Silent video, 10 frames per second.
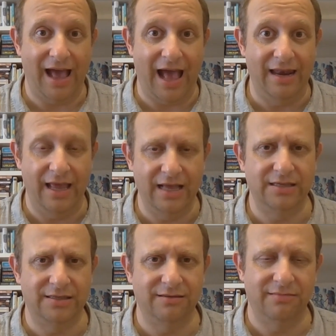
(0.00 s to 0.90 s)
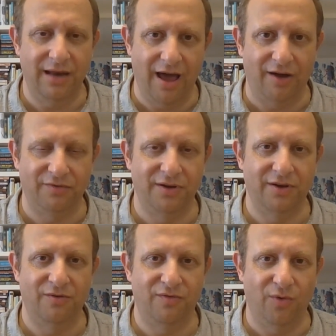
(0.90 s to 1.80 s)
and his love
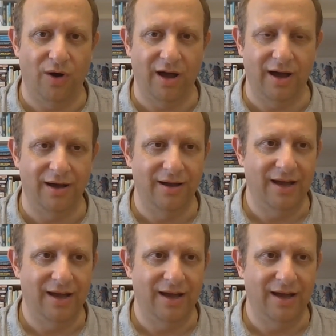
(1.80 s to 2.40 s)
for her.